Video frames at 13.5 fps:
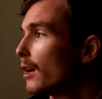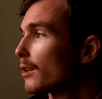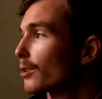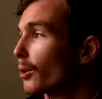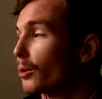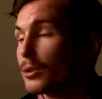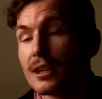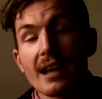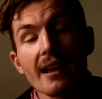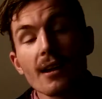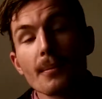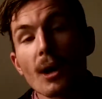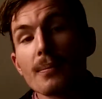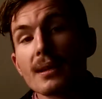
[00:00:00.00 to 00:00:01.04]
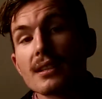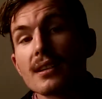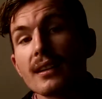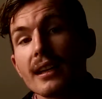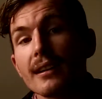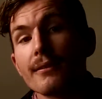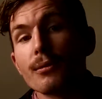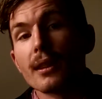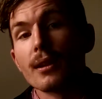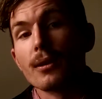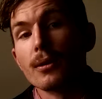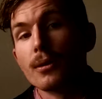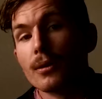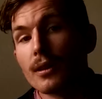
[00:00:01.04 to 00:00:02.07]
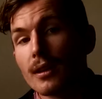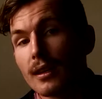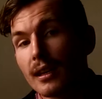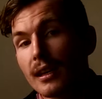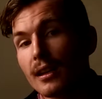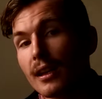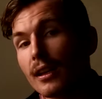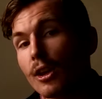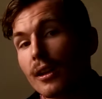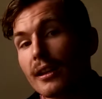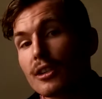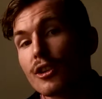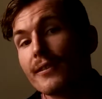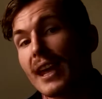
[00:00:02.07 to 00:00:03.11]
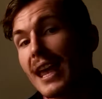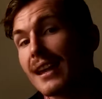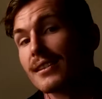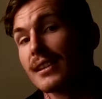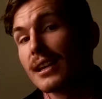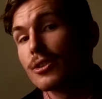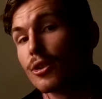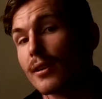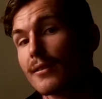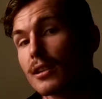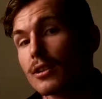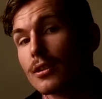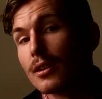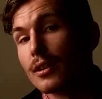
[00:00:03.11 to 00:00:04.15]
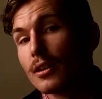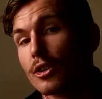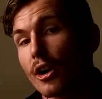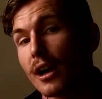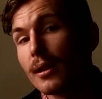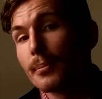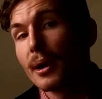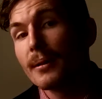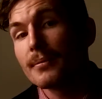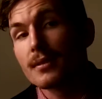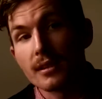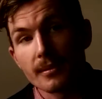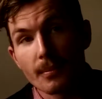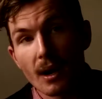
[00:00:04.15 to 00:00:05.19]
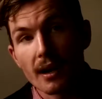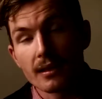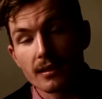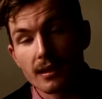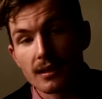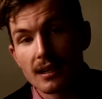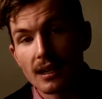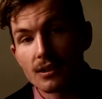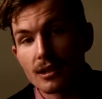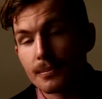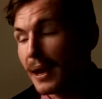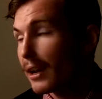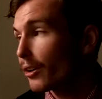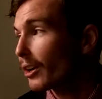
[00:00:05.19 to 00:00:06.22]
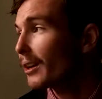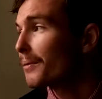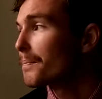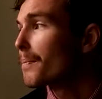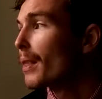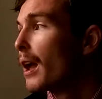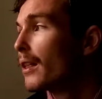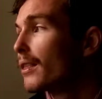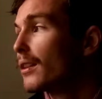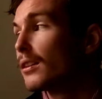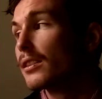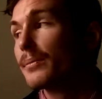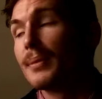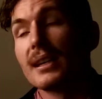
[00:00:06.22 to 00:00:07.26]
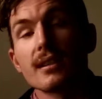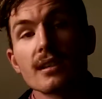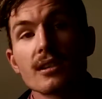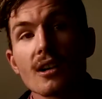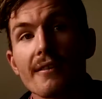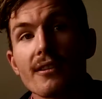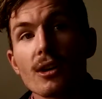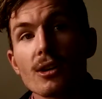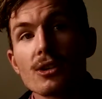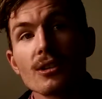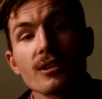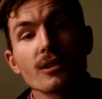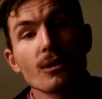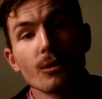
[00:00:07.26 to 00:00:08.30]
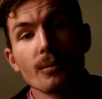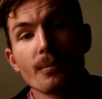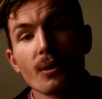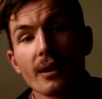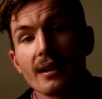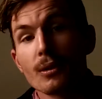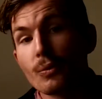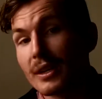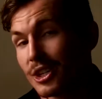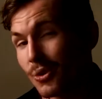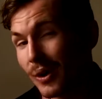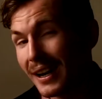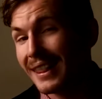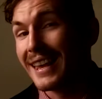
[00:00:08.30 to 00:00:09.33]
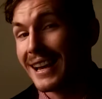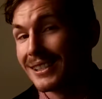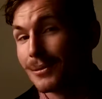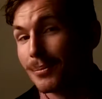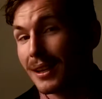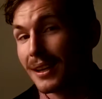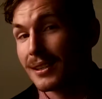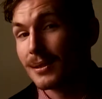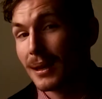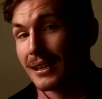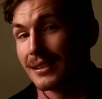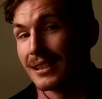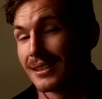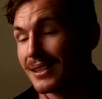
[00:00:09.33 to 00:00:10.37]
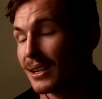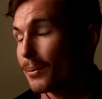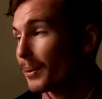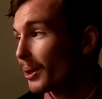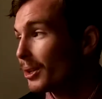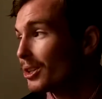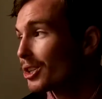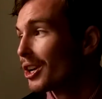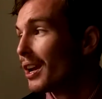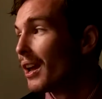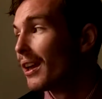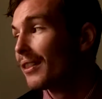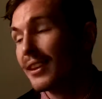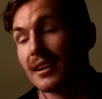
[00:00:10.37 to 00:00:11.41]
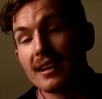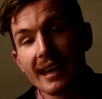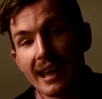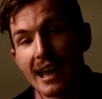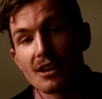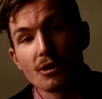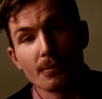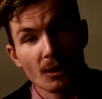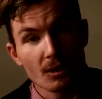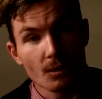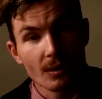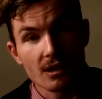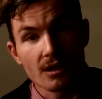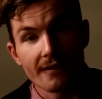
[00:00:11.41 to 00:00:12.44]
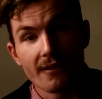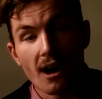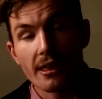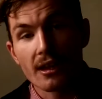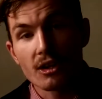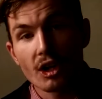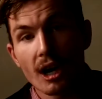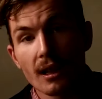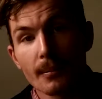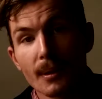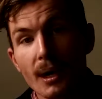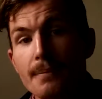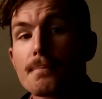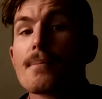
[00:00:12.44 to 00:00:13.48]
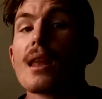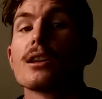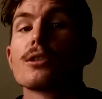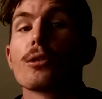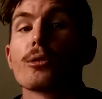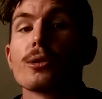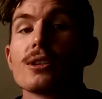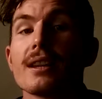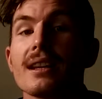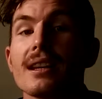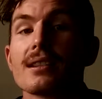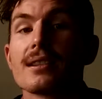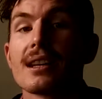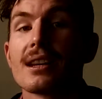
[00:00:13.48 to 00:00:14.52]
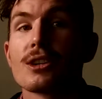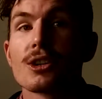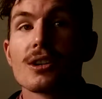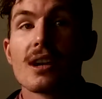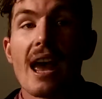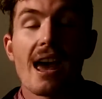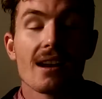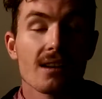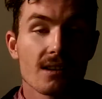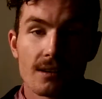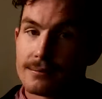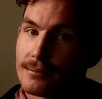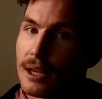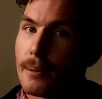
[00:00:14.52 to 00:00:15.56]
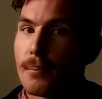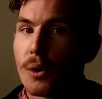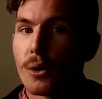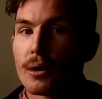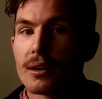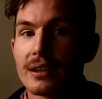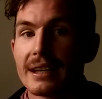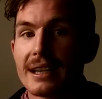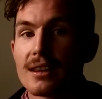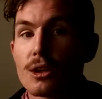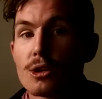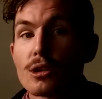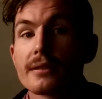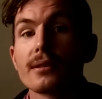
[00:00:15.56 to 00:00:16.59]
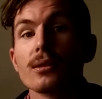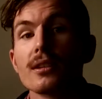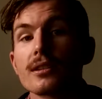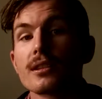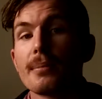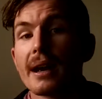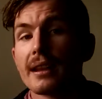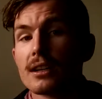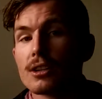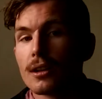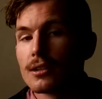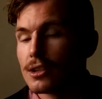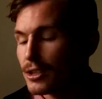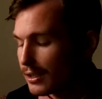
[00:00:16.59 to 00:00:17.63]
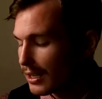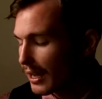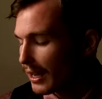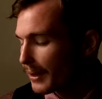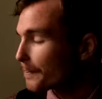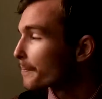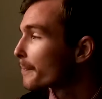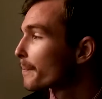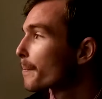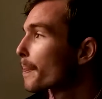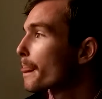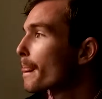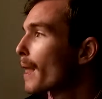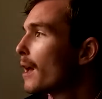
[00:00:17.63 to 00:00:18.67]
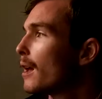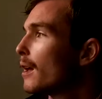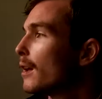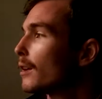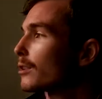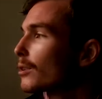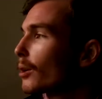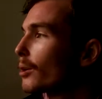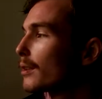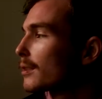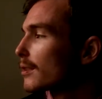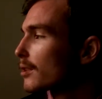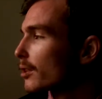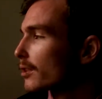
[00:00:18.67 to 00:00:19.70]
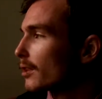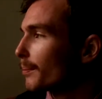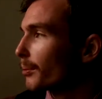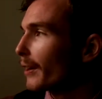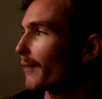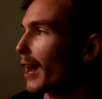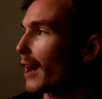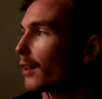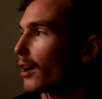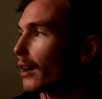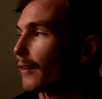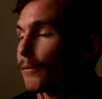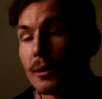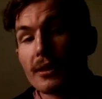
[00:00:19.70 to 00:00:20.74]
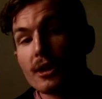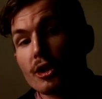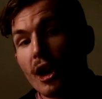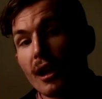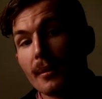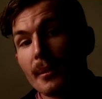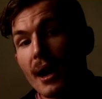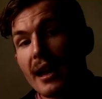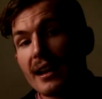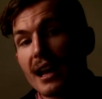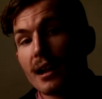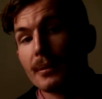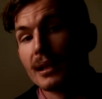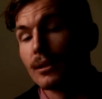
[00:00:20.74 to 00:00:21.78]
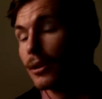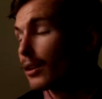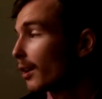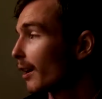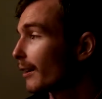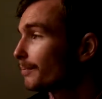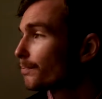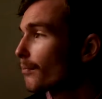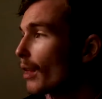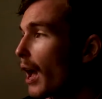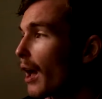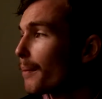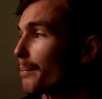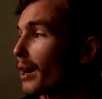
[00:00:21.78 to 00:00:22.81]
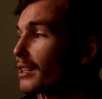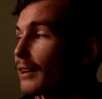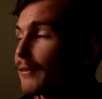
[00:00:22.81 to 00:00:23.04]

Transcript: So today I'm hoping to leave with you the knowledge of the ancestry of the trilobite, despite its contentious background, the species divergence to a point at which 20,000 plus species did emerge, the key attributes which define the trilobite, through to the extinction and, importantly, the usefulness to paleontologists today. So this is just a brief outline of what the trilobite anatomy looked like. By